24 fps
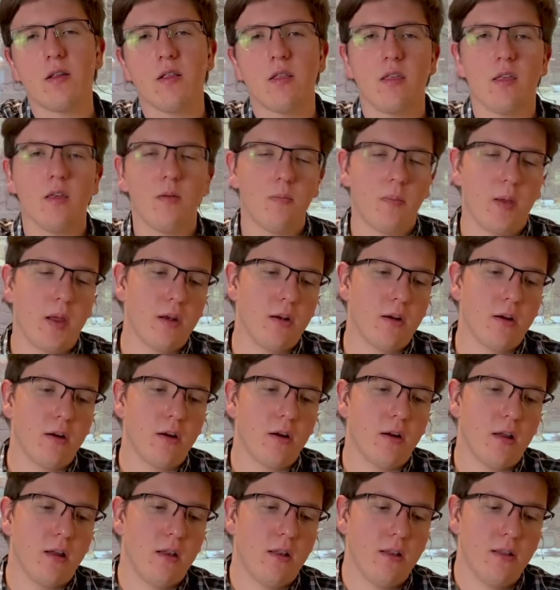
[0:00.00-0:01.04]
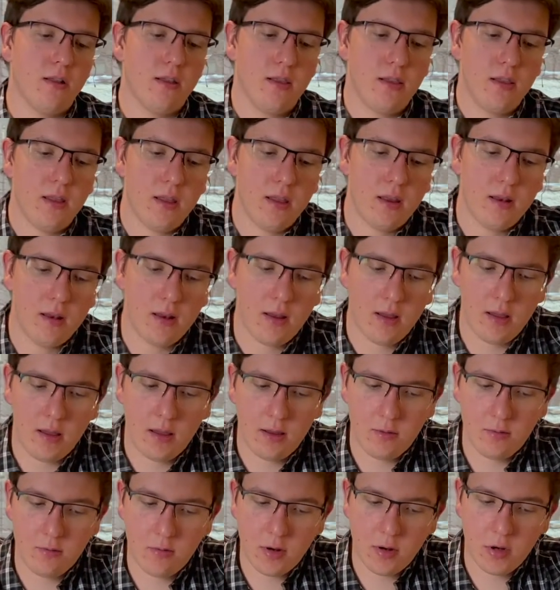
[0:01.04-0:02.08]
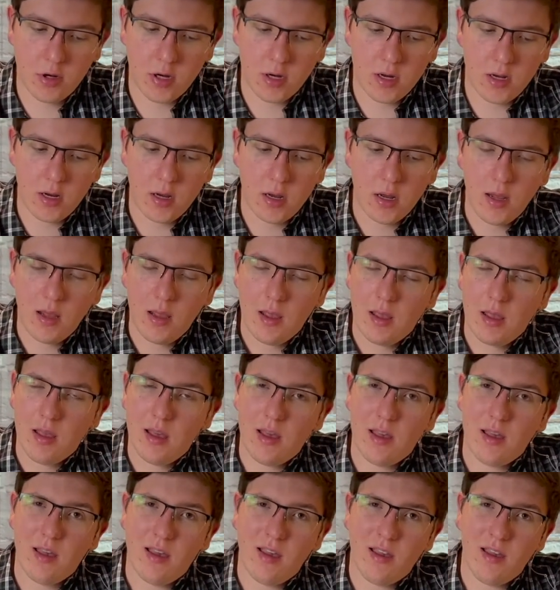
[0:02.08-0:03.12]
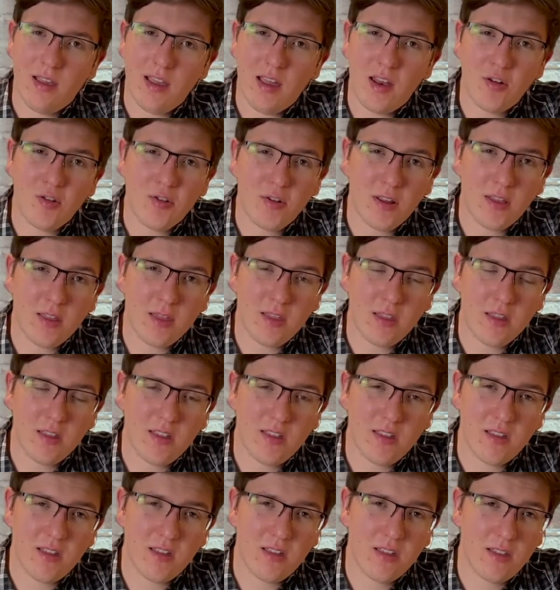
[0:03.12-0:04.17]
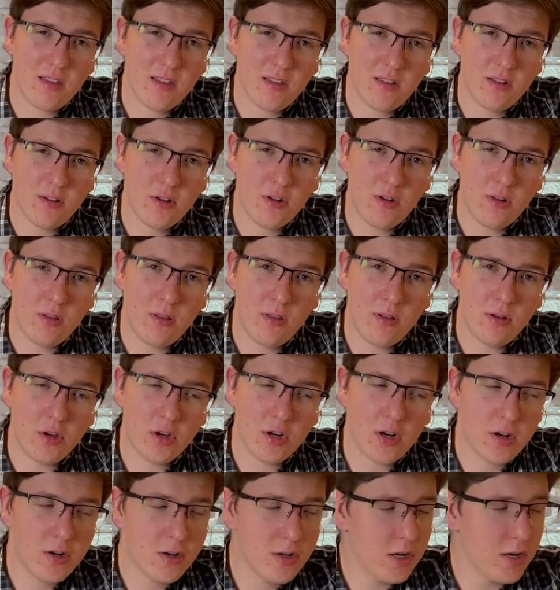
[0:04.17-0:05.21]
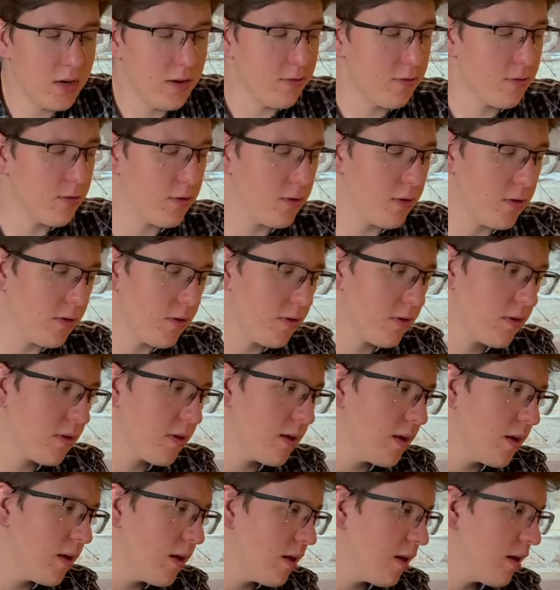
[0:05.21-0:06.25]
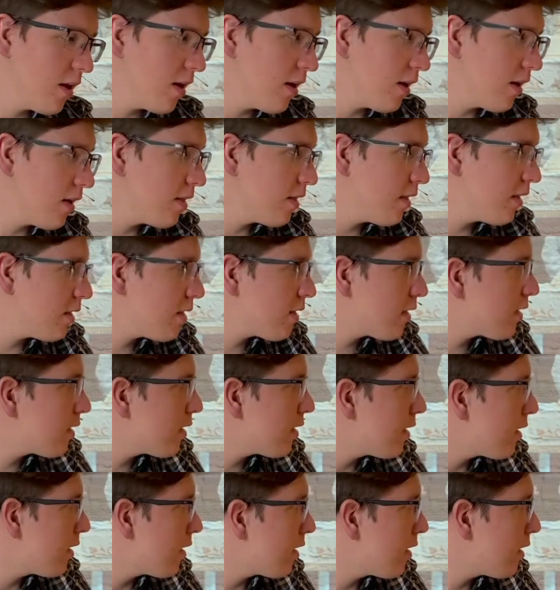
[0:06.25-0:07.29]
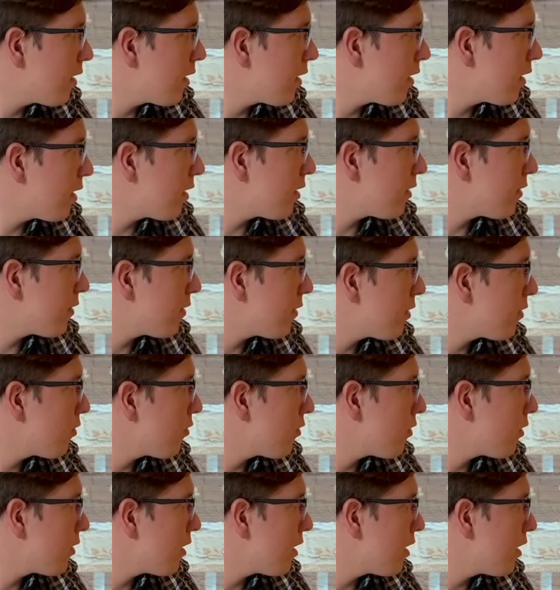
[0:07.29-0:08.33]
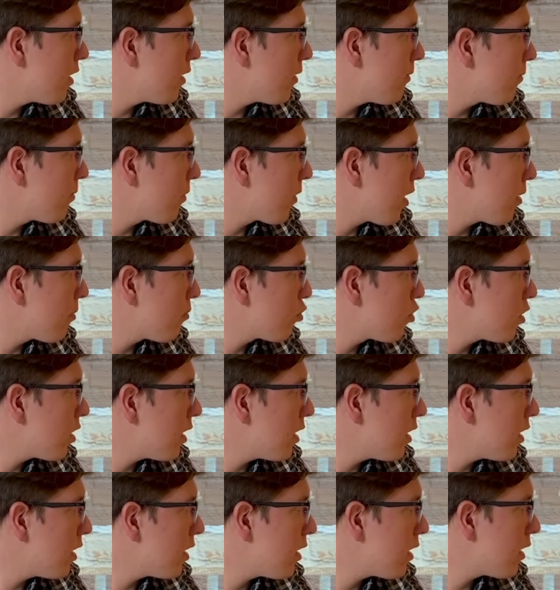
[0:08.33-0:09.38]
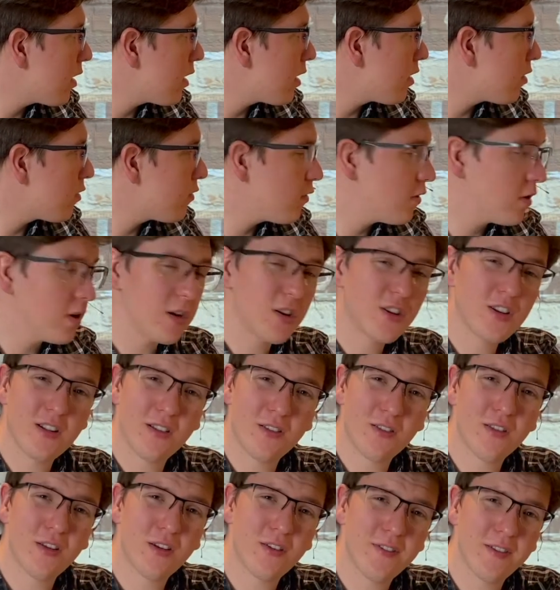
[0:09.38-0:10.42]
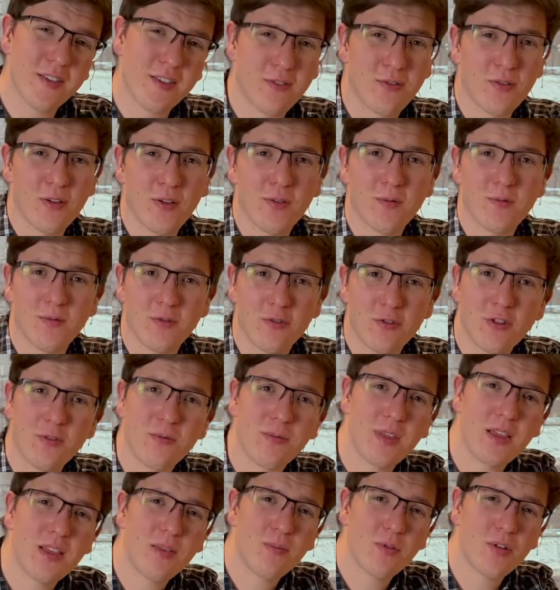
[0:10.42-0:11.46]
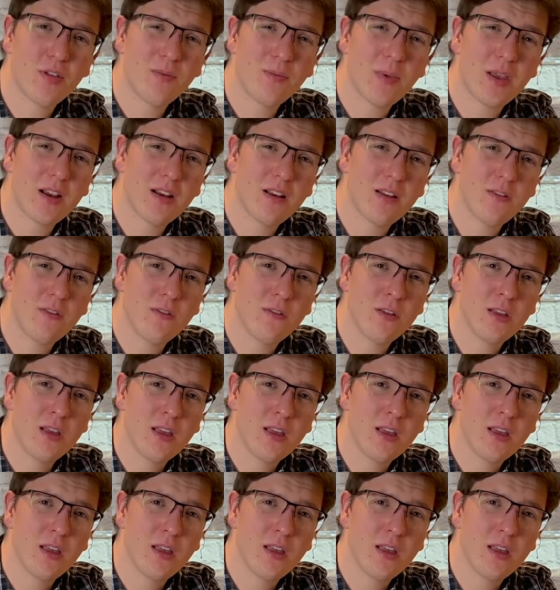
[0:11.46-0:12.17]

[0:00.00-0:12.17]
see Peter and Lynn and Richard entering the church, and of course this is a pretty traditional service from this perspective.